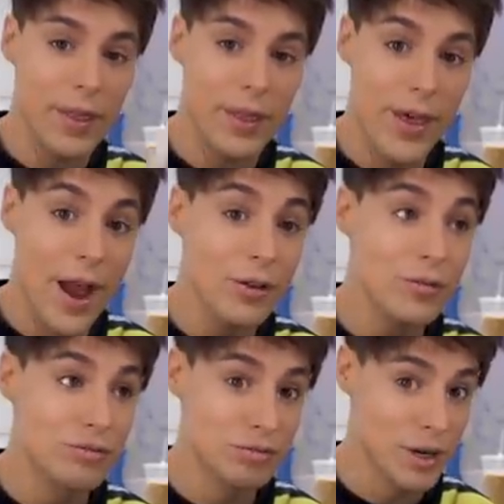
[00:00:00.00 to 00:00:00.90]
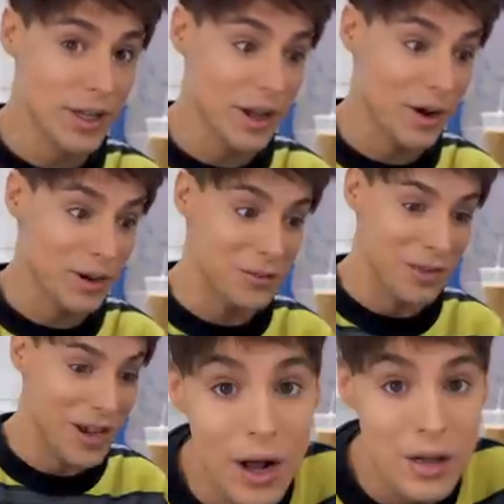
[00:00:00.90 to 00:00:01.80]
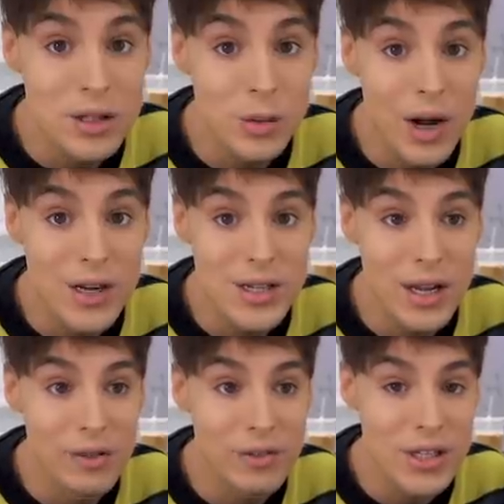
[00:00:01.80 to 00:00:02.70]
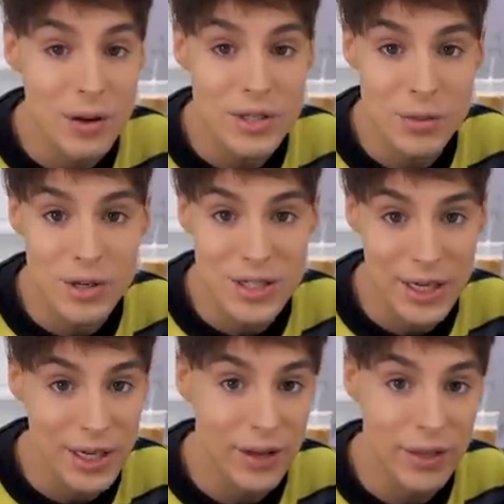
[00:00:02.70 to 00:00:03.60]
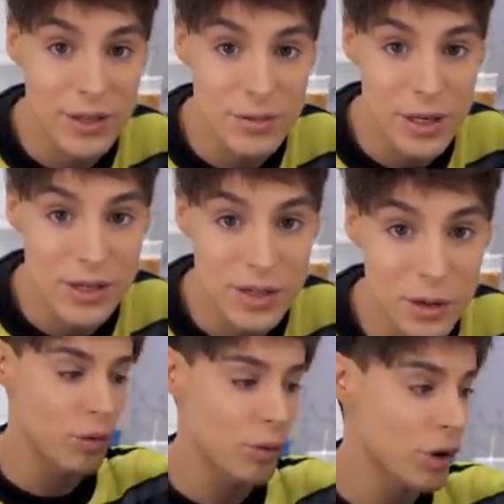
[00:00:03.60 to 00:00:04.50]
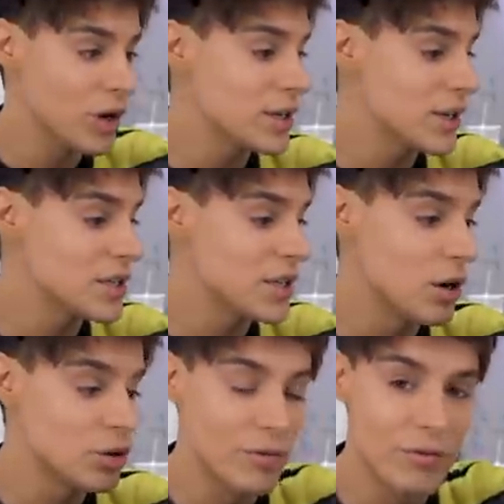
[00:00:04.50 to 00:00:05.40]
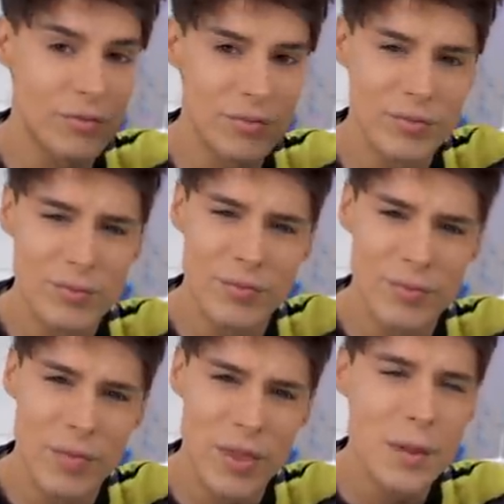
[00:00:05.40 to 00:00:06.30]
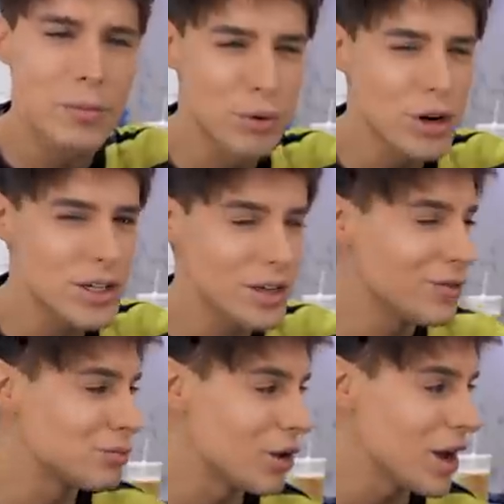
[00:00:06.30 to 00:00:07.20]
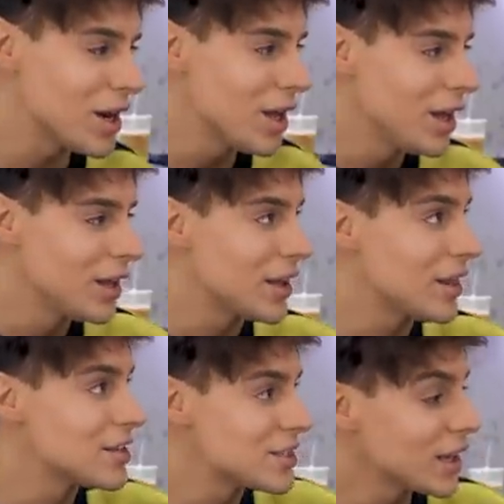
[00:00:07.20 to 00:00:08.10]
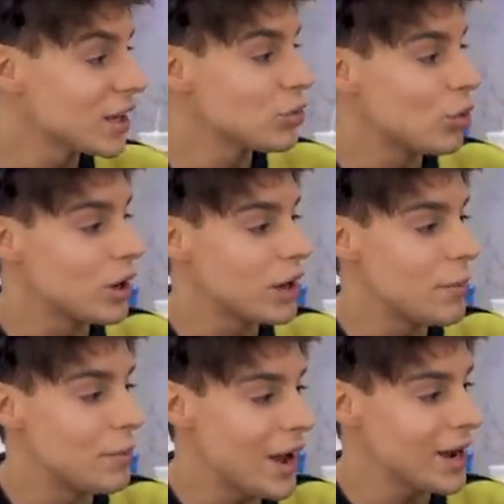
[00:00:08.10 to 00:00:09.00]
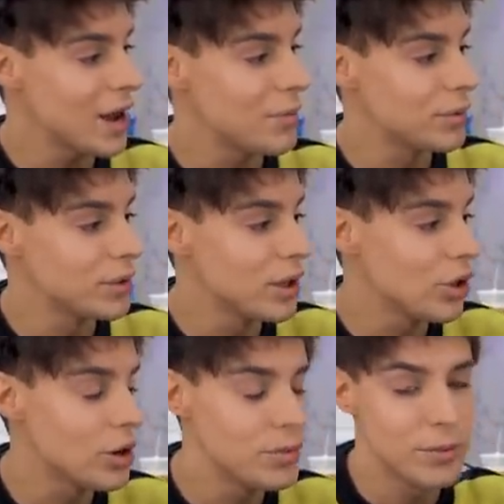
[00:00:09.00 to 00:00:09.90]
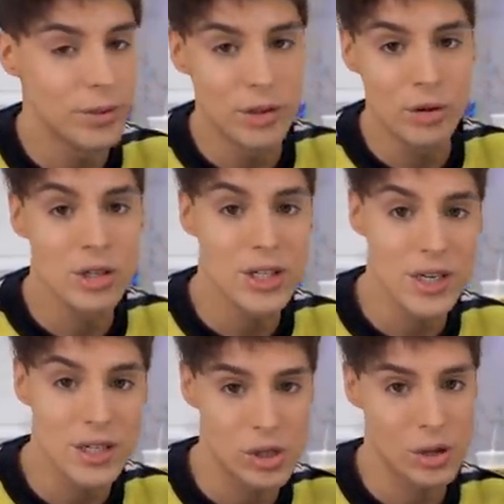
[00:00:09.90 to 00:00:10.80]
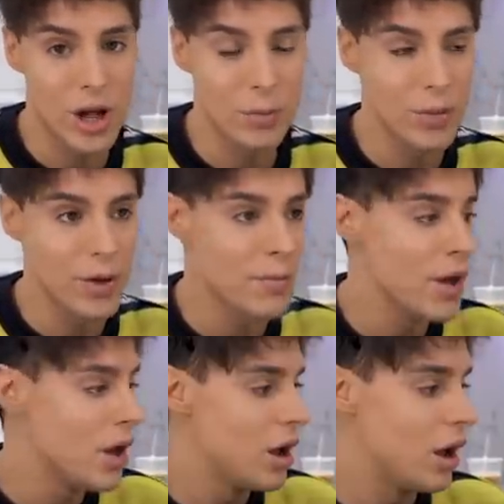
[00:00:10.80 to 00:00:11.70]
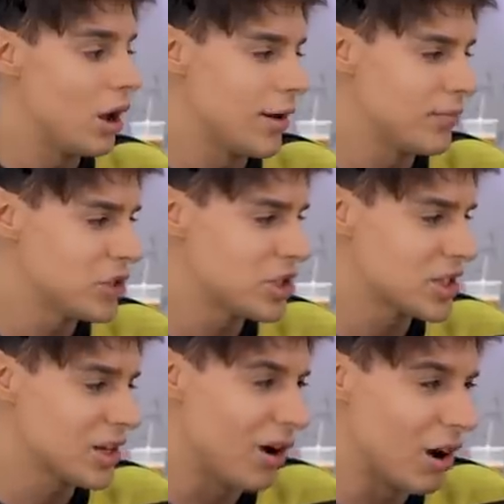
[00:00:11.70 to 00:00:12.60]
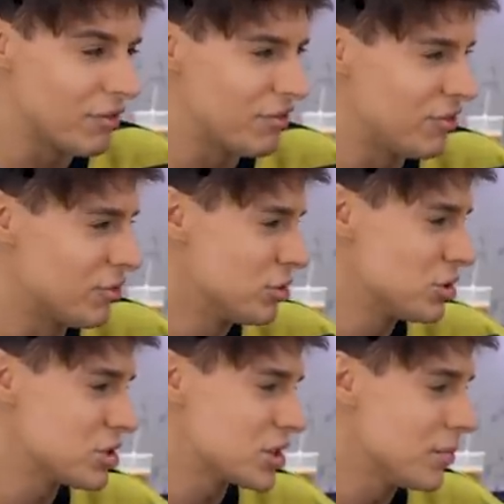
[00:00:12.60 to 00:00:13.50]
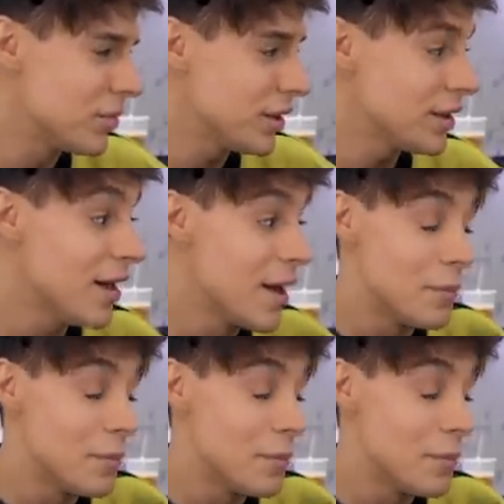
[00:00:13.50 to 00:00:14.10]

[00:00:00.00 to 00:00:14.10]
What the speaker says: That could really hurt me. Also, what I said every time someone said anything to me in school. We're gonna test it out on pretty tough bread. Then the second one, a pineapple. A lot of people use it to help them just carve fruit or something.